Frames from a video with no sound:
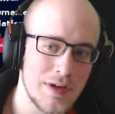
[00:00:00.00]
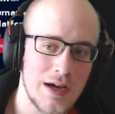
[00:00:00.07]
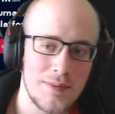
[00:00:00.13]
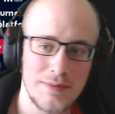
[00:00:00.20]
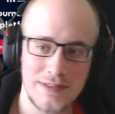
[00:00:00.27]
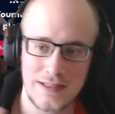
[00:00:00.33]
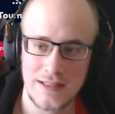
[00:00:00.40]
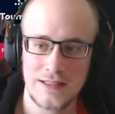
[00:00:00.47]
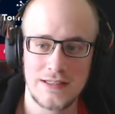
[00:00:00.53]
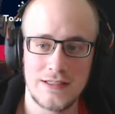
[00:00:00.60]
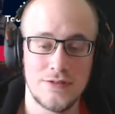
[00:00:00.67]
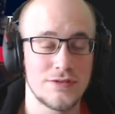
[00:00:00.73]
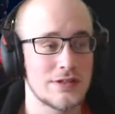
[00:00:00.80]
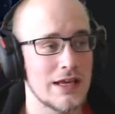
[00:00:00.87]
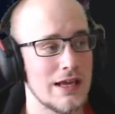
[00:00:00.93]
time as this
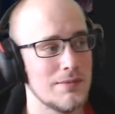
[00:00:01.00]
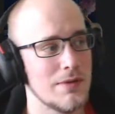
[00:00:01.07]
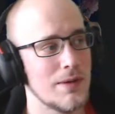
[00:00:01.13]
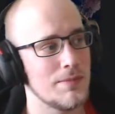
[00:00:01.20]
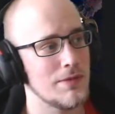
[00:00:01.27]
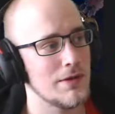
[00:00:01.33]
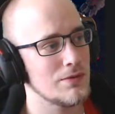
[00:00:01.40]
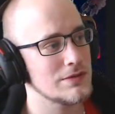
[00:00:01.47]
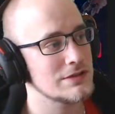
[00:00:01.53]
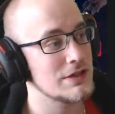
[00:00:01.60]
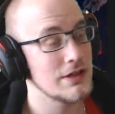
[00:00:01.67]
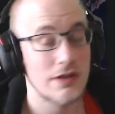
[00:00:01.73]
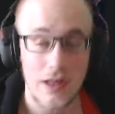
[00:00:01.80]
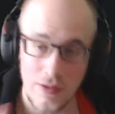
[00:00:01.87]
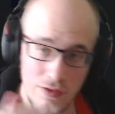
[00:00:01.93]
news came up, there was
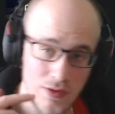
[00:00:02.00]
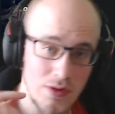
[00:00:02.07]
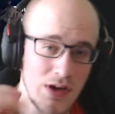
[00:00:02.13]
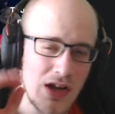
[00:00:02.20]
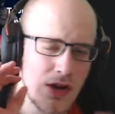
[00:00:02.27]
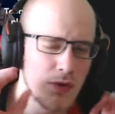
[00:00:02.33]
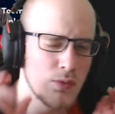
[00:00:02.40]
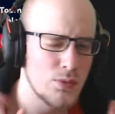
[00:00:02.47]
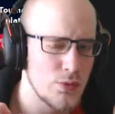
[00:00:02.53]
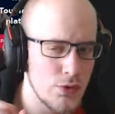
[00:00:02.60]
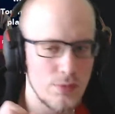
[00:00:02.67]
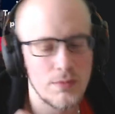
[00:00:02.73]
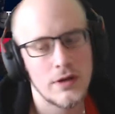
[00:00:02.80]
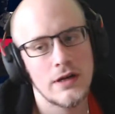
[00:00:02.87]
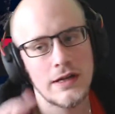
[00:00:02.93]
another
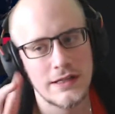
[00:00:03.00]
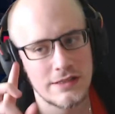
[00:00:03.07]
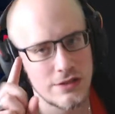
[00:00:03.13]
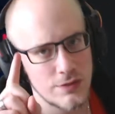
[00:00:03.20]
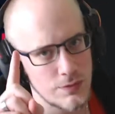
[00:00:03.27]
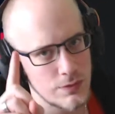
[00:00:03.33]
rumor. It's a